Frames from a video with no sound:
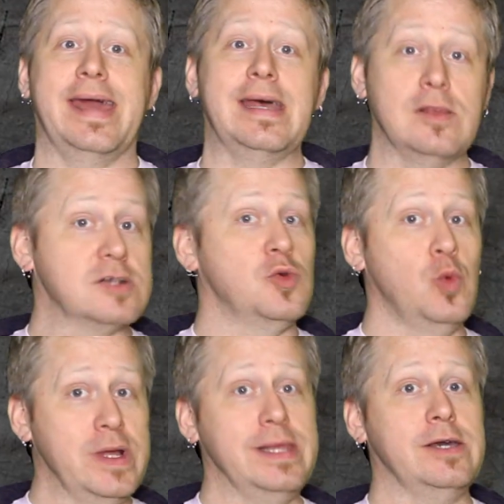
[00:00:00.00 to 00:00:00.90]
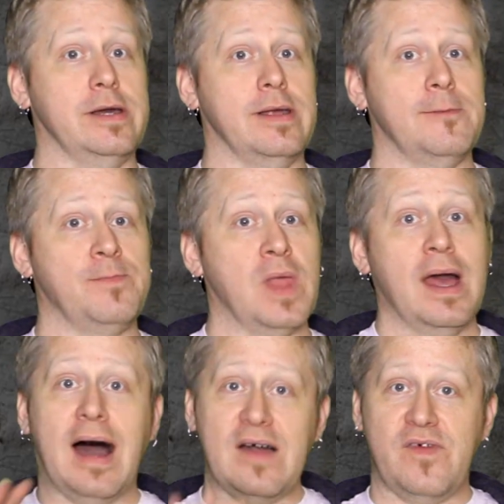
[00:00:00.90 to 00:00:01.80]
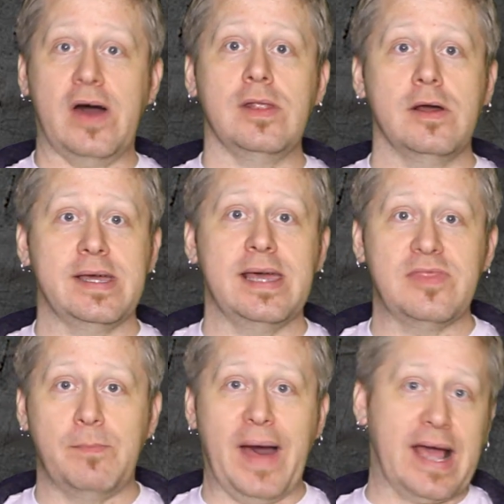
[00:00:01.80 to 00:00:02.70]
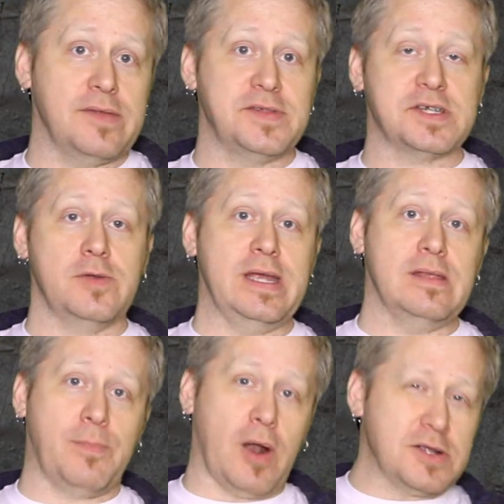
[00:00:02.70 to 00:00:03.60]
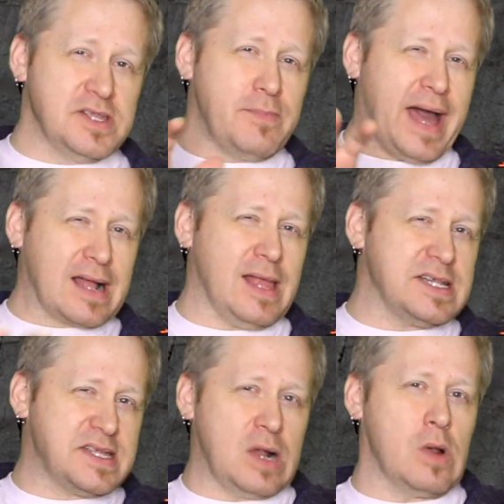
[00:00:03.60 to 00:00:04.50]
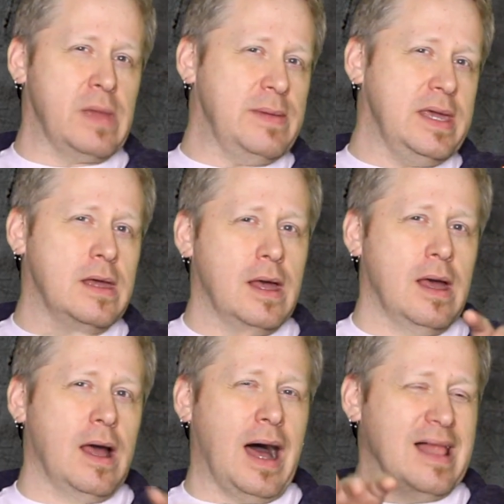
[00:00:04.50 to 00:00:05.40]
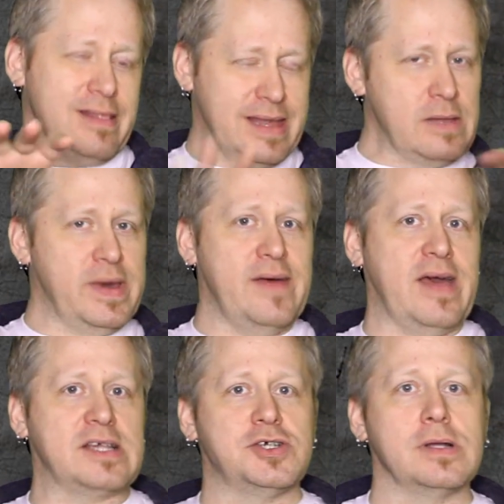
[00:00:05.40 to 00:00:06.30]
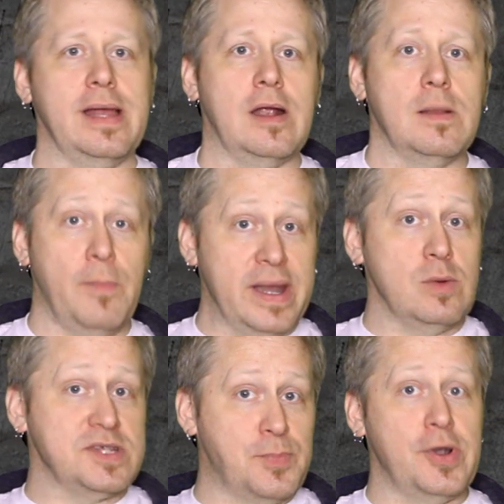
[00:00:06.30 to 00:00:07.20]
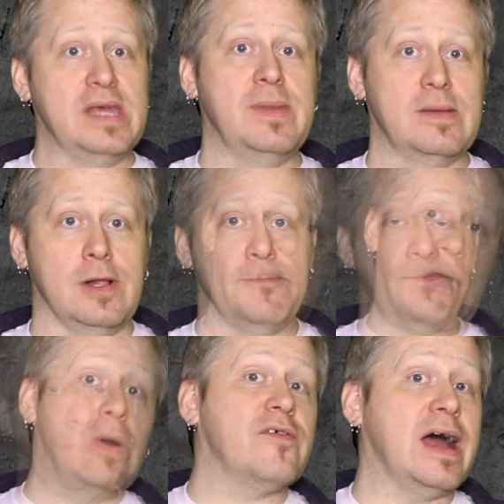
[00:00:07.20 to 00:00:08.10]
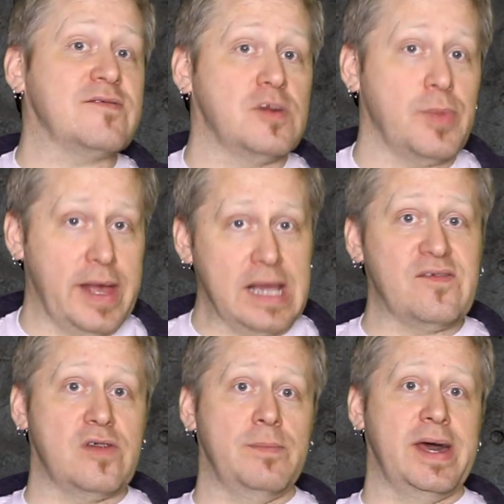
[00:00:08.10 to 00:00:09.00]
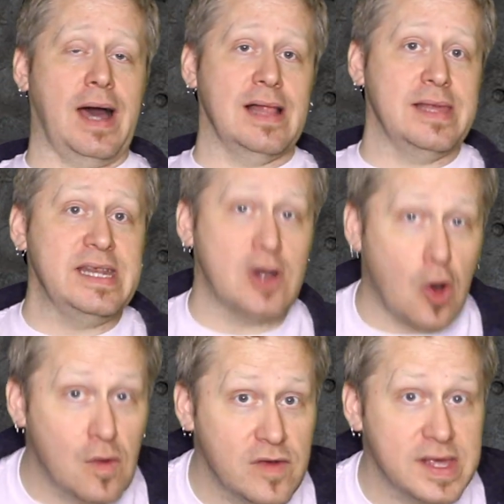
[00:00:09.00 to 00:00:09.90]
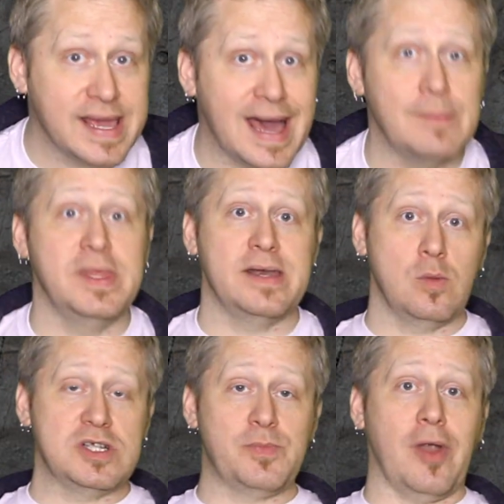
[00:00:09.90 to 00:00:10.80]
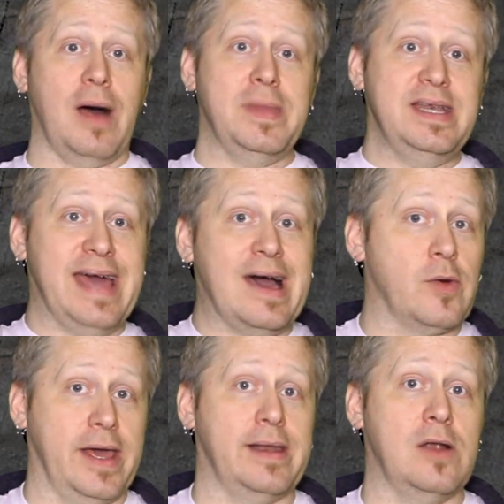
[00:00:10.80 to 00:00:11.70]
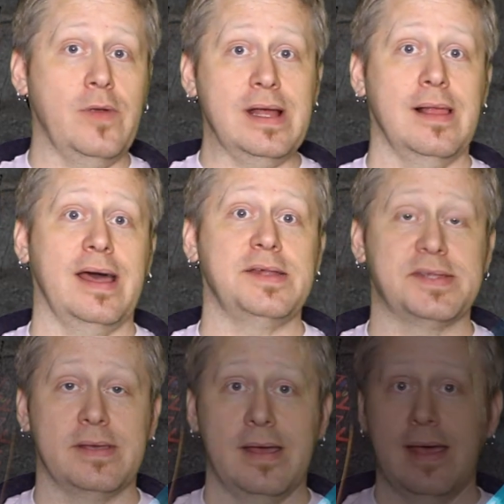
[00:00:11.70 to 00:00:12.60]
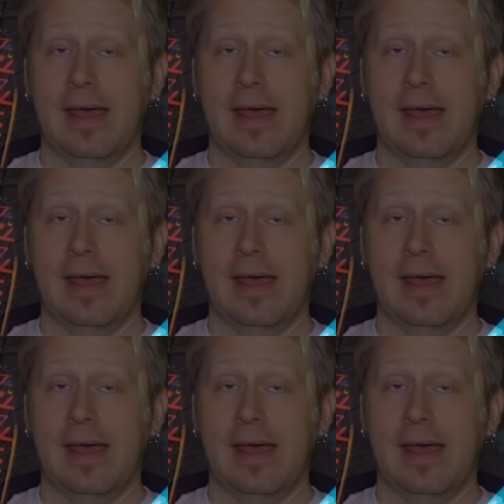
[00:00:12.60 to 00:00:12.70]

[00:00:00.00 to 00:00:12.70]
and it looked really good. I found looking at the back of the screen, the parts of the back glass there were maybe a little bit of extra glare, but it was pretty minimal. However, after playing for a bit, I leaned over the cabinet, which brought me down, and I realized